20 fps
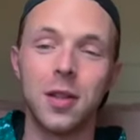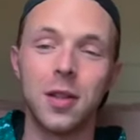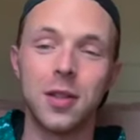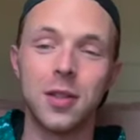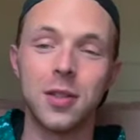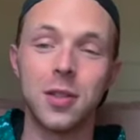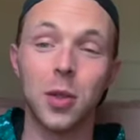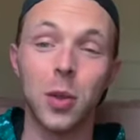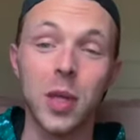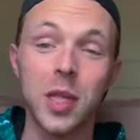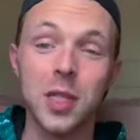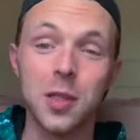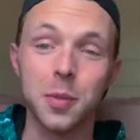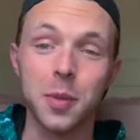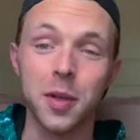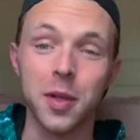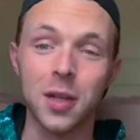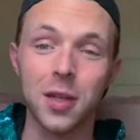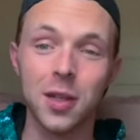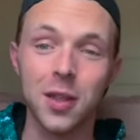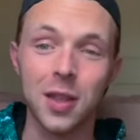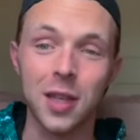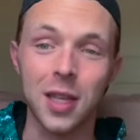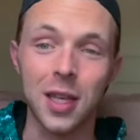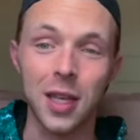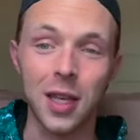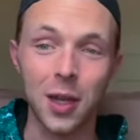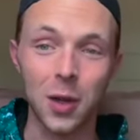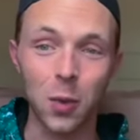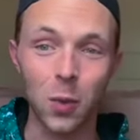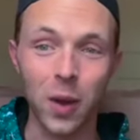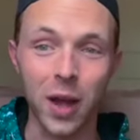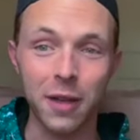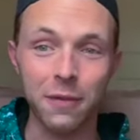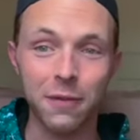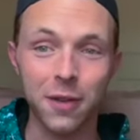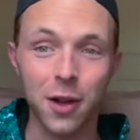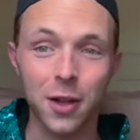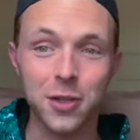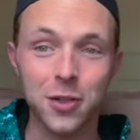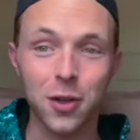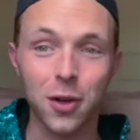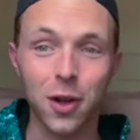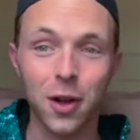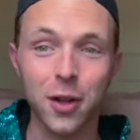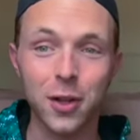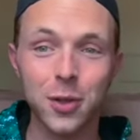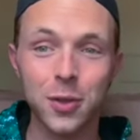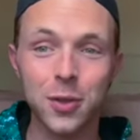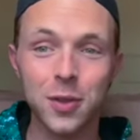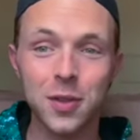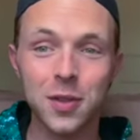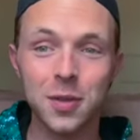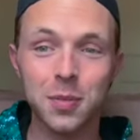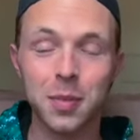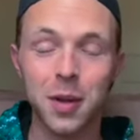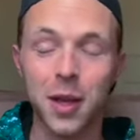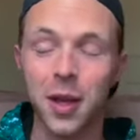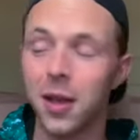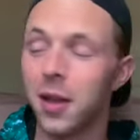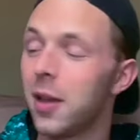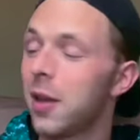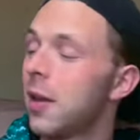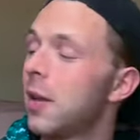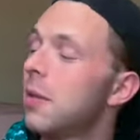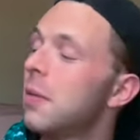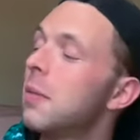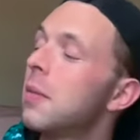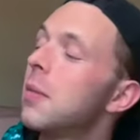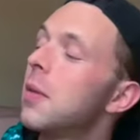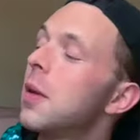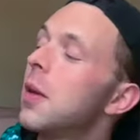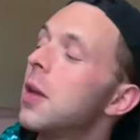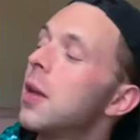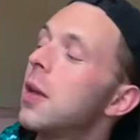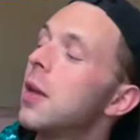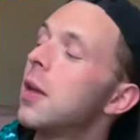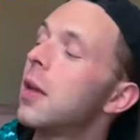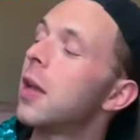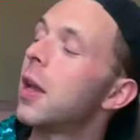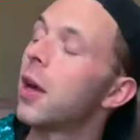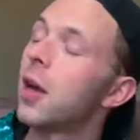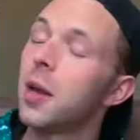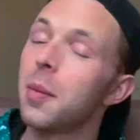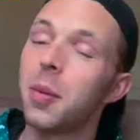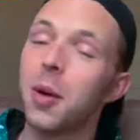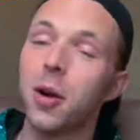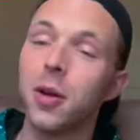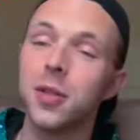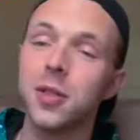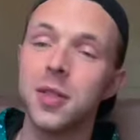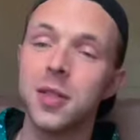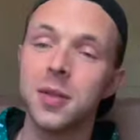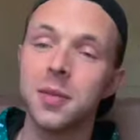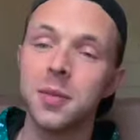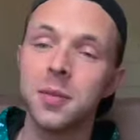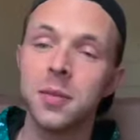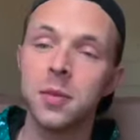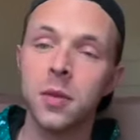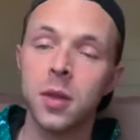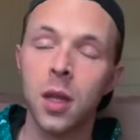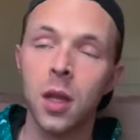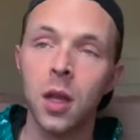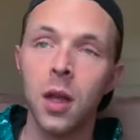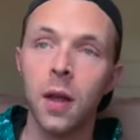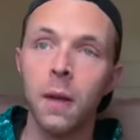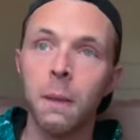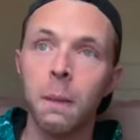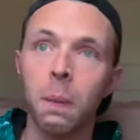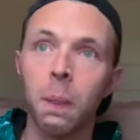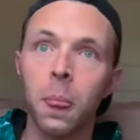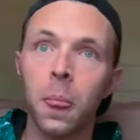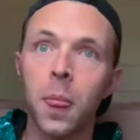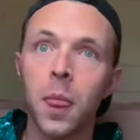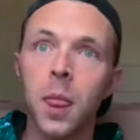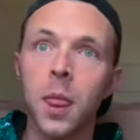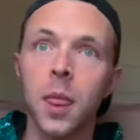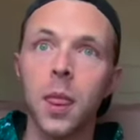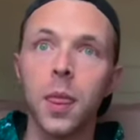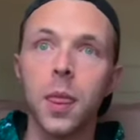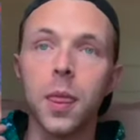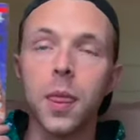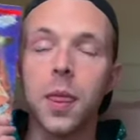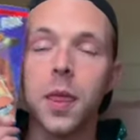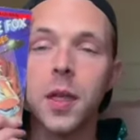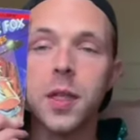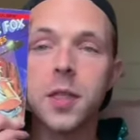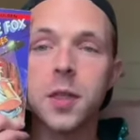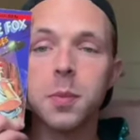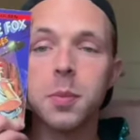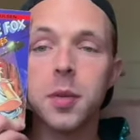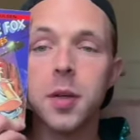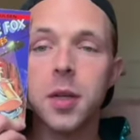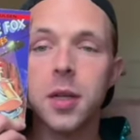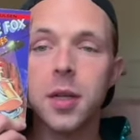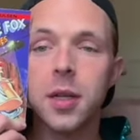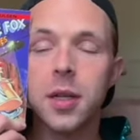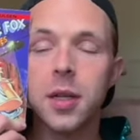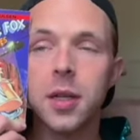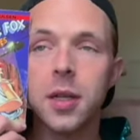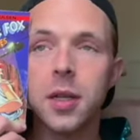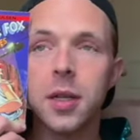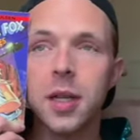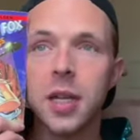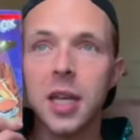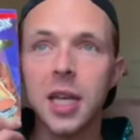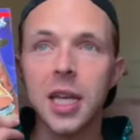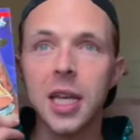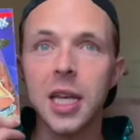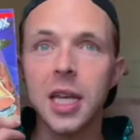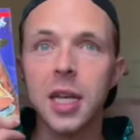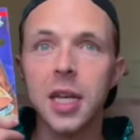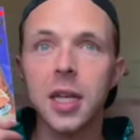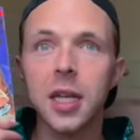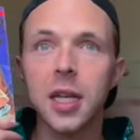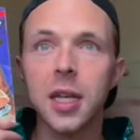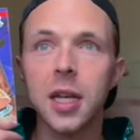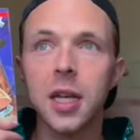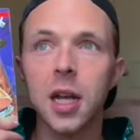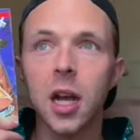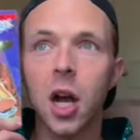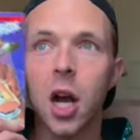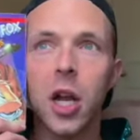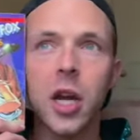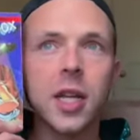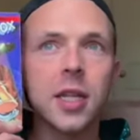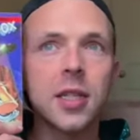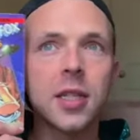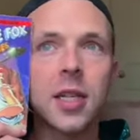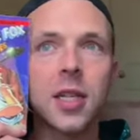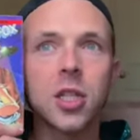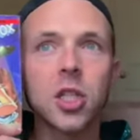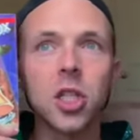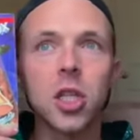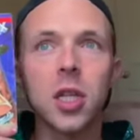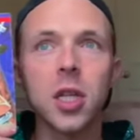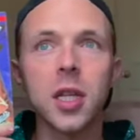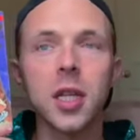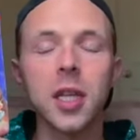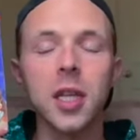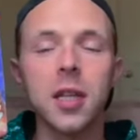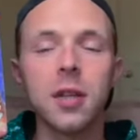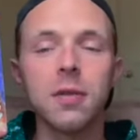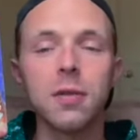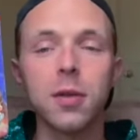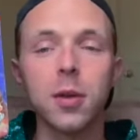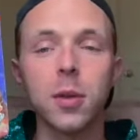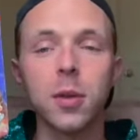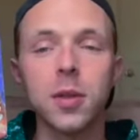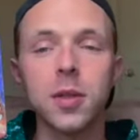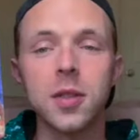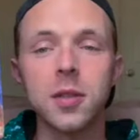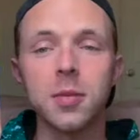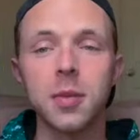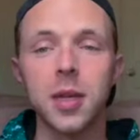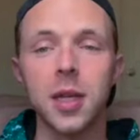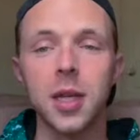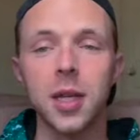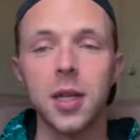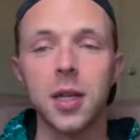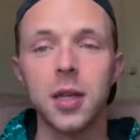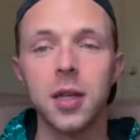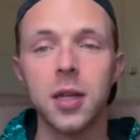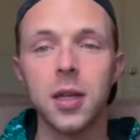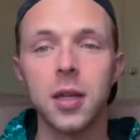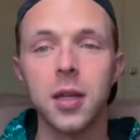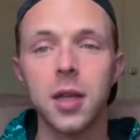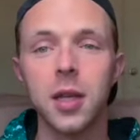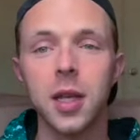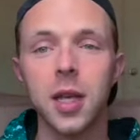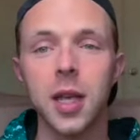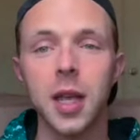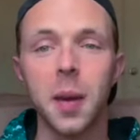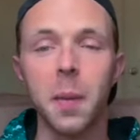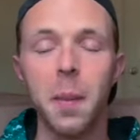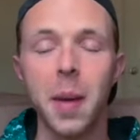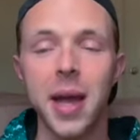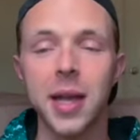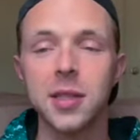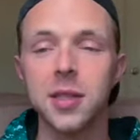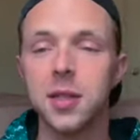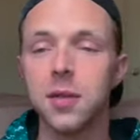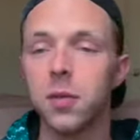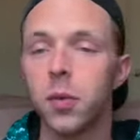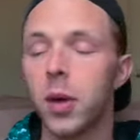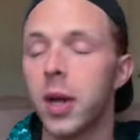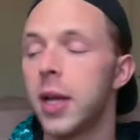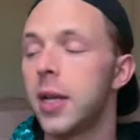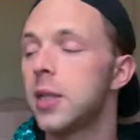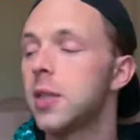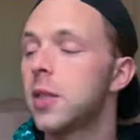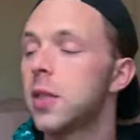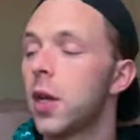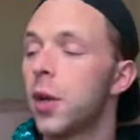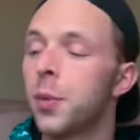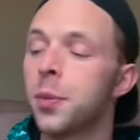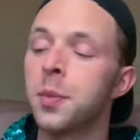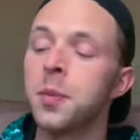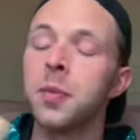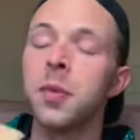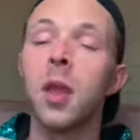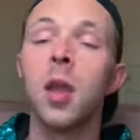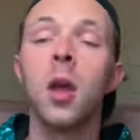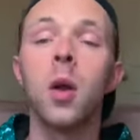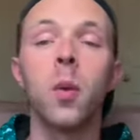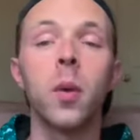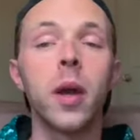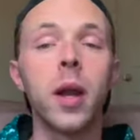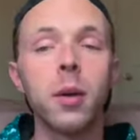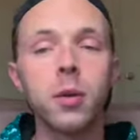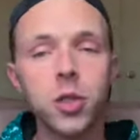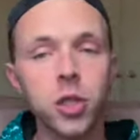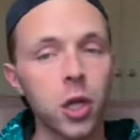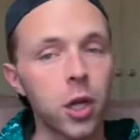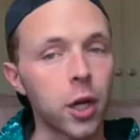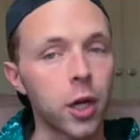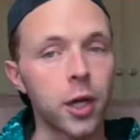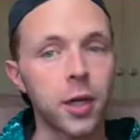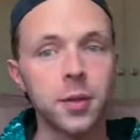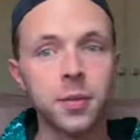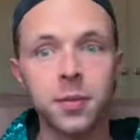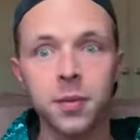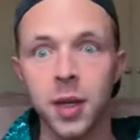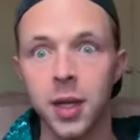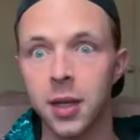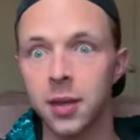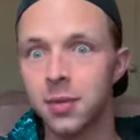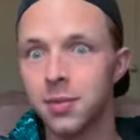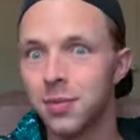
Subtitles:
So this book, The White Fox Chronicles by Gary Paulson. This book unintentionally influenced me in a massive way. So when I was younger, like